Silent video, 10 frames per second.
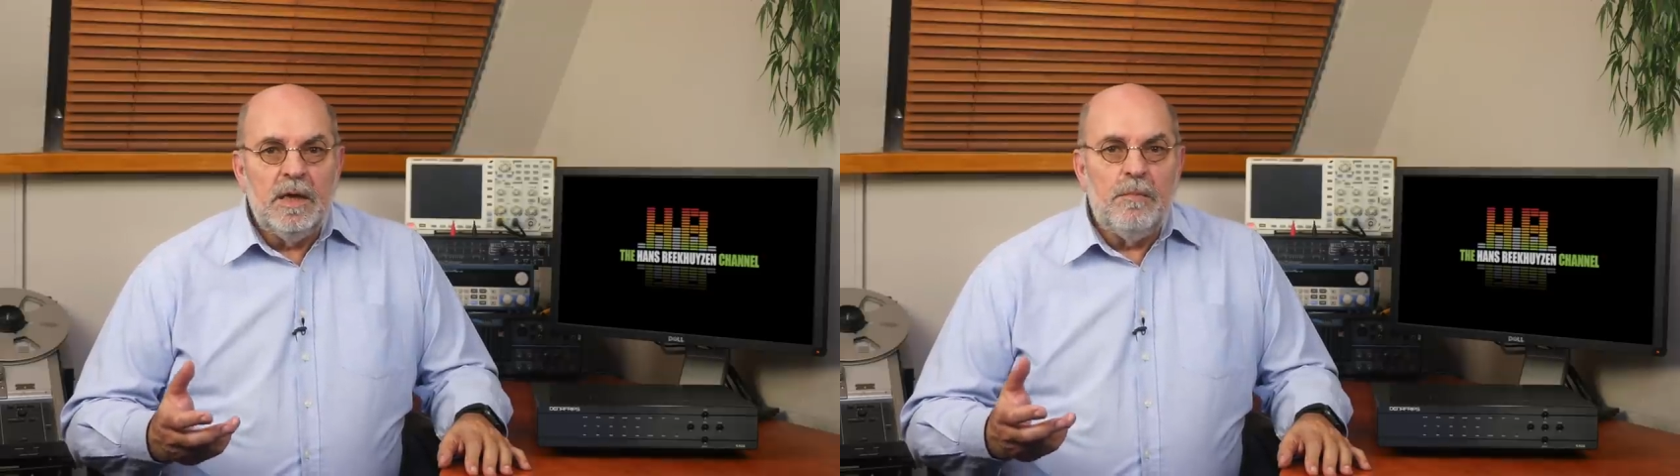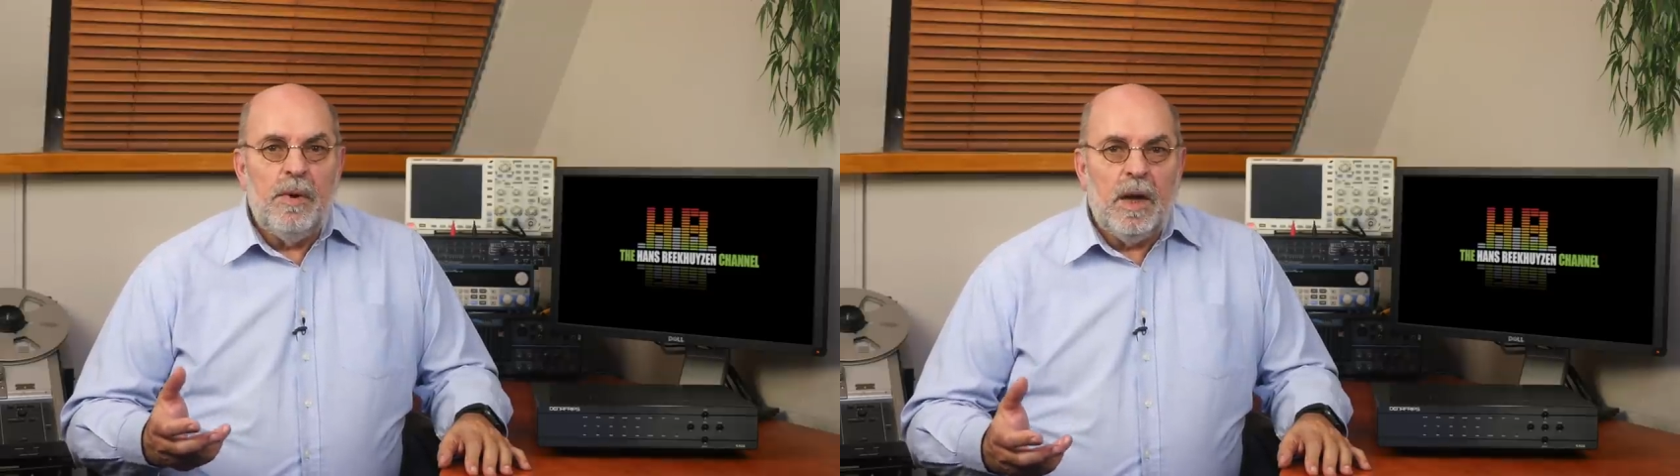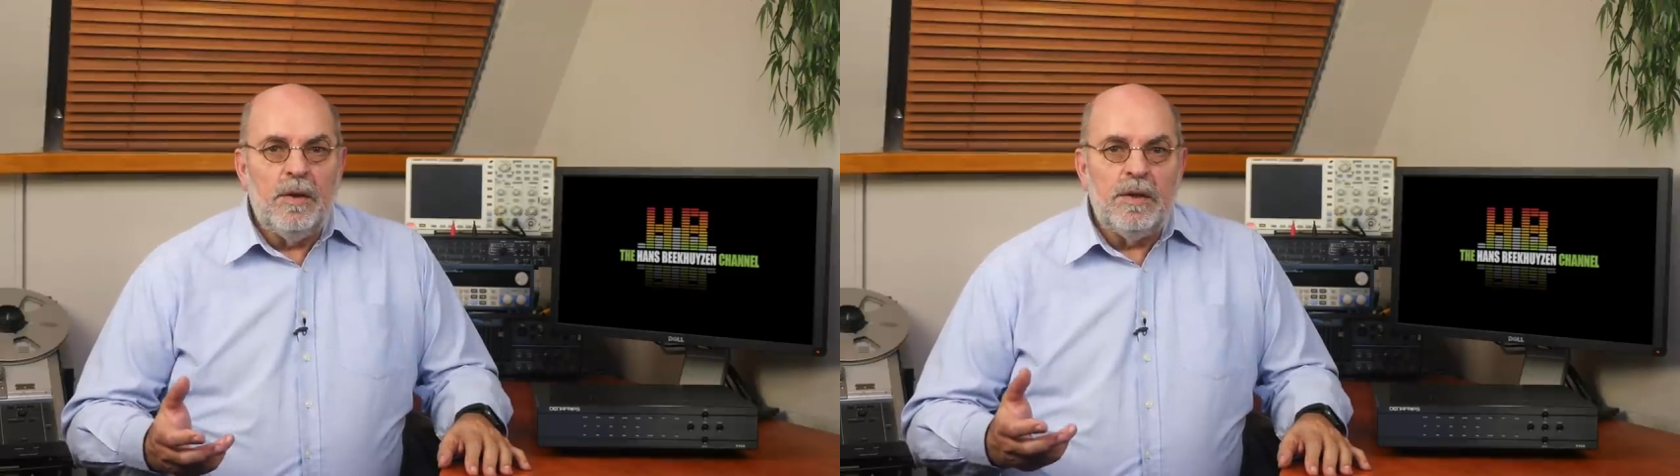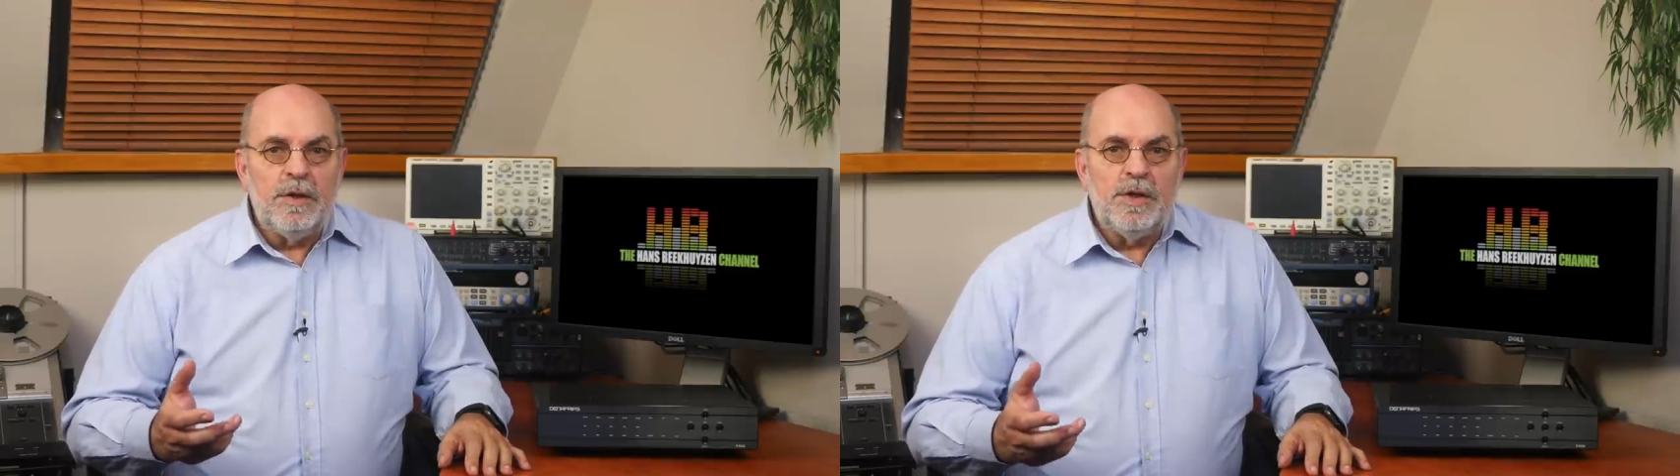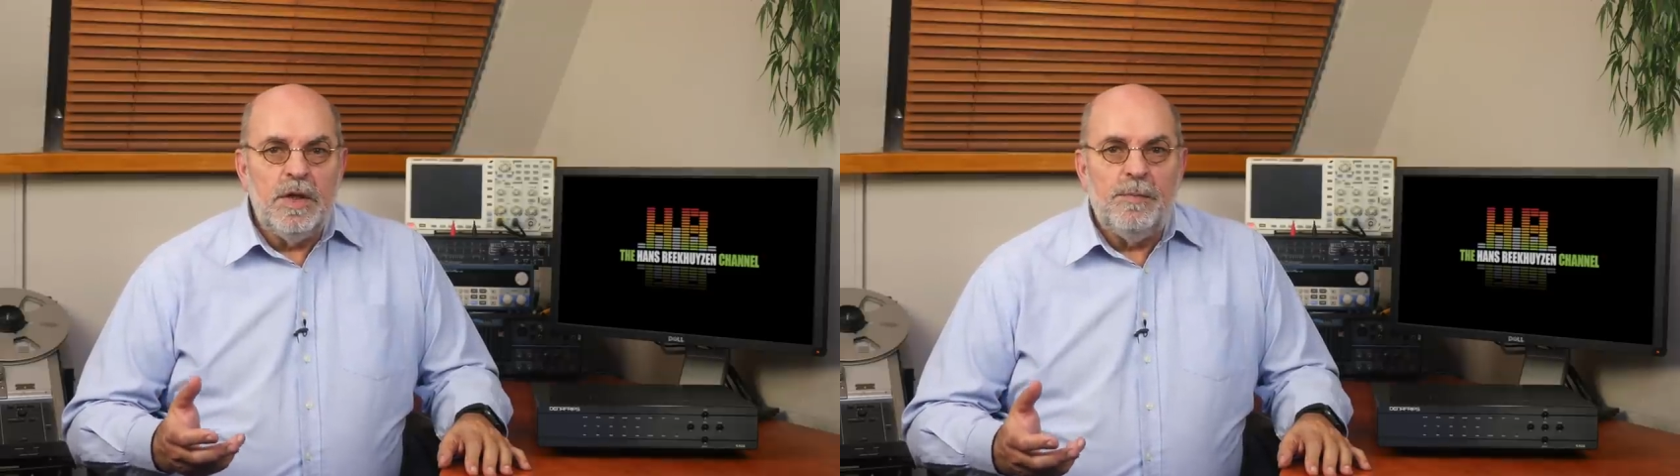than buying
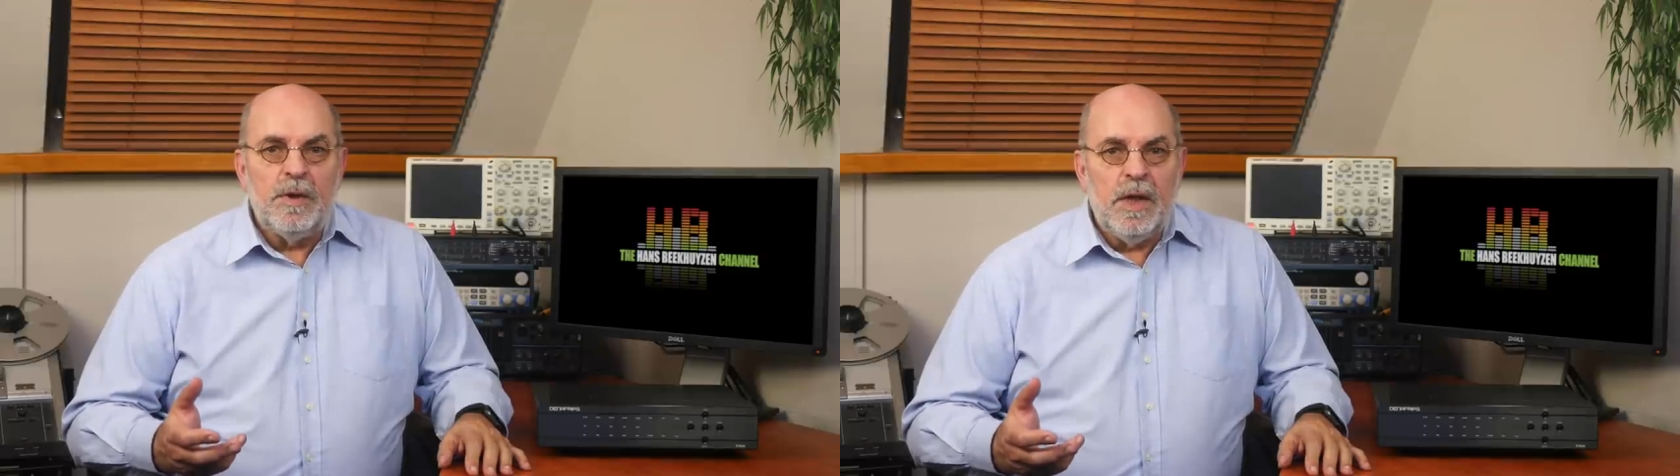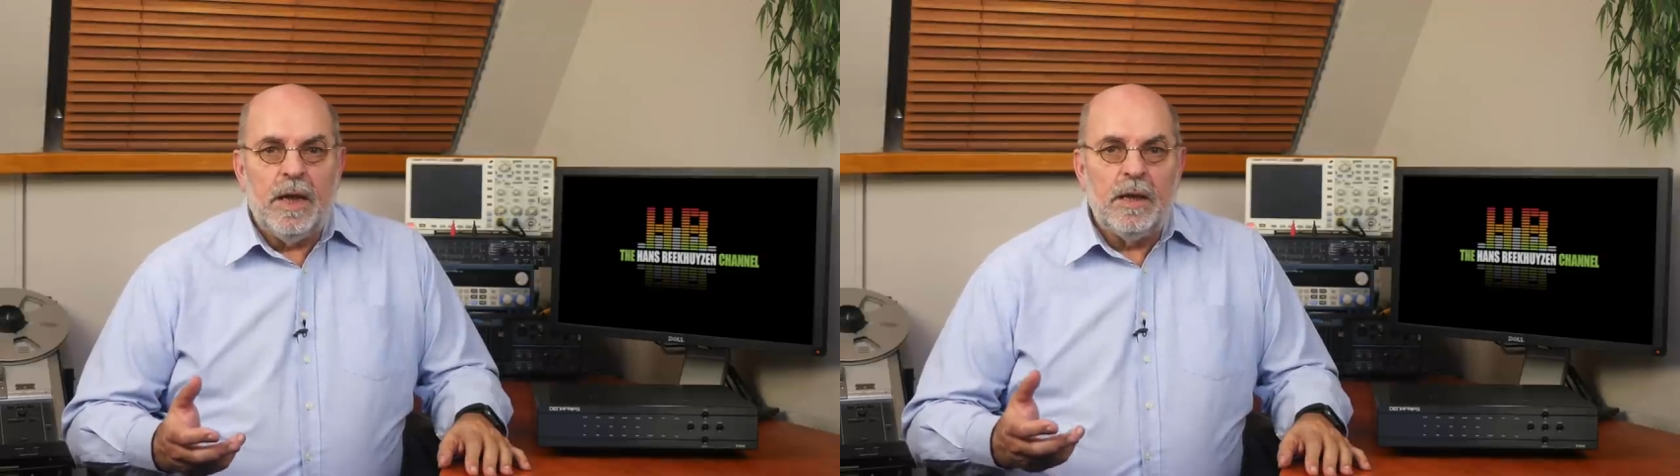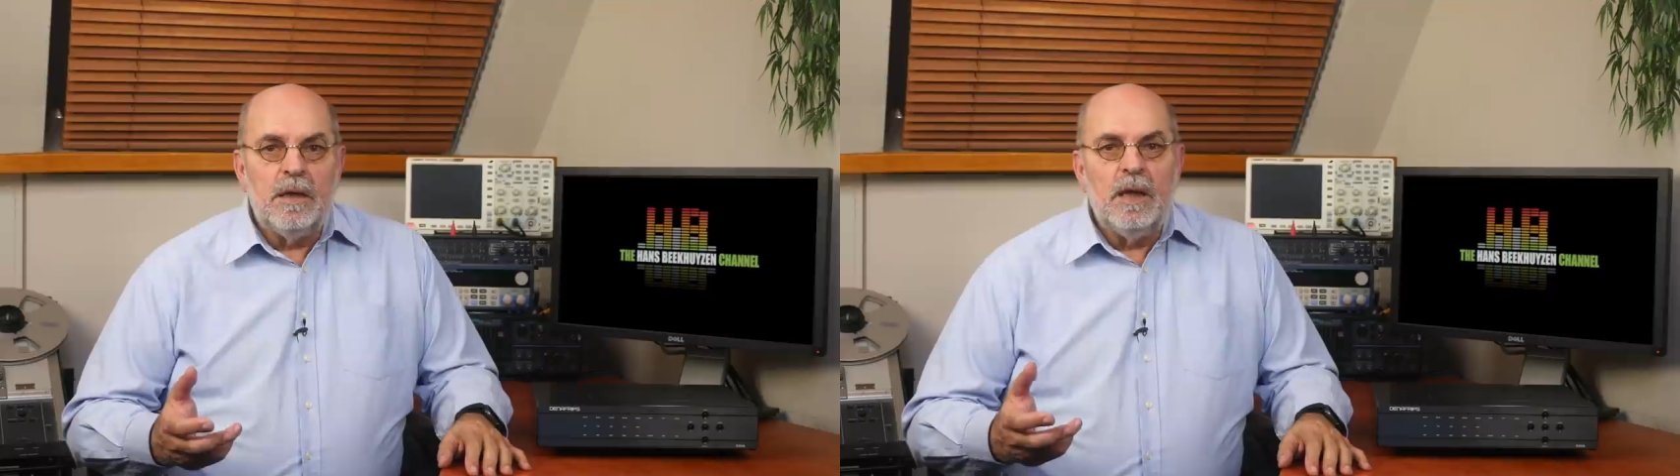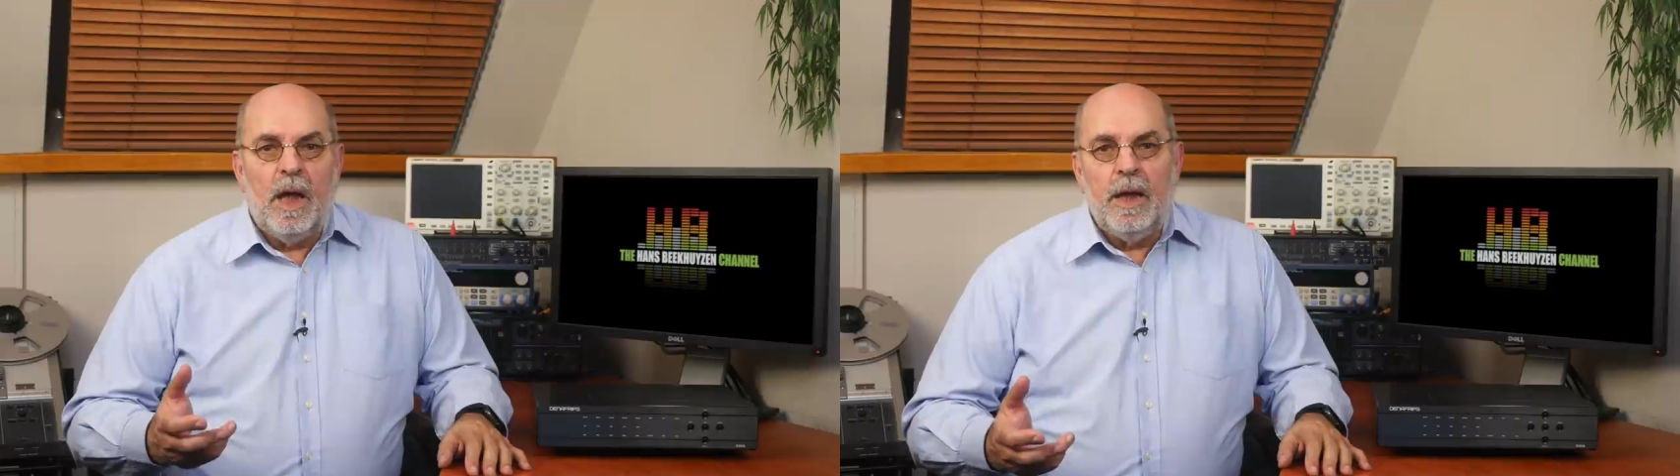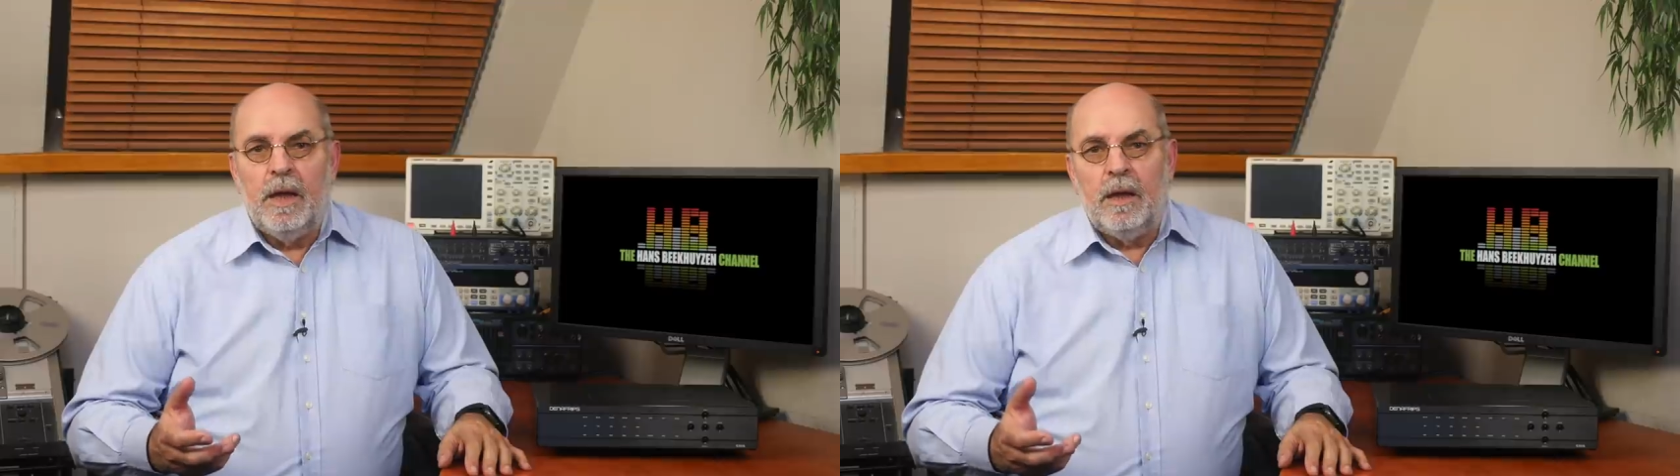the cheaper D A C and a
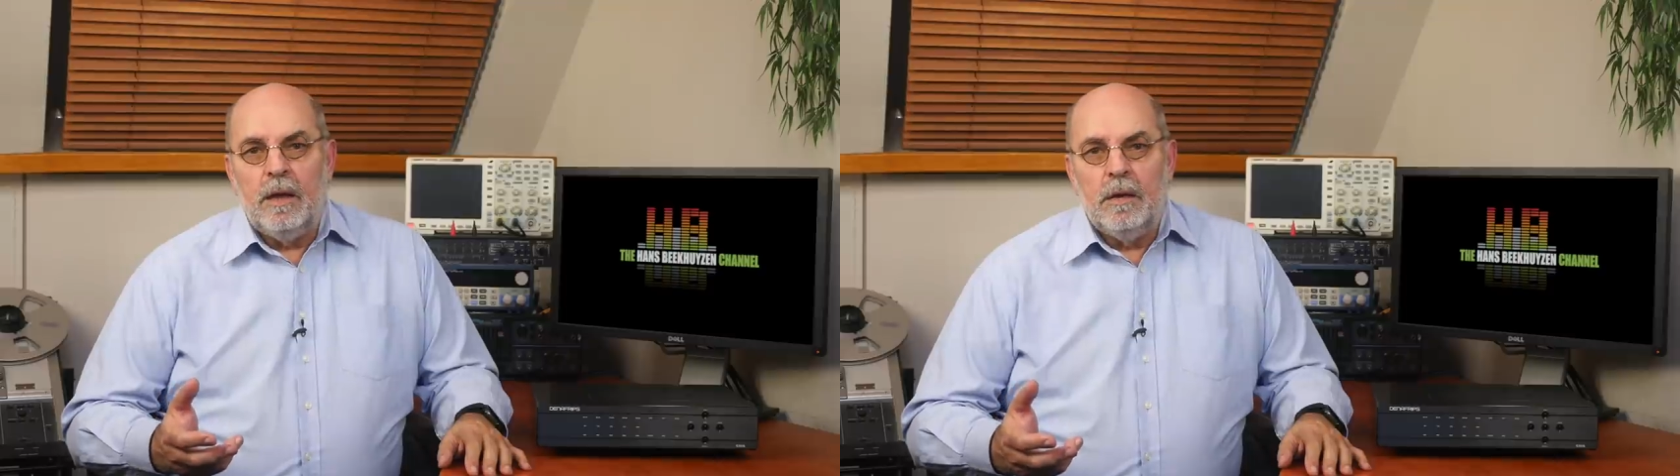Gaia.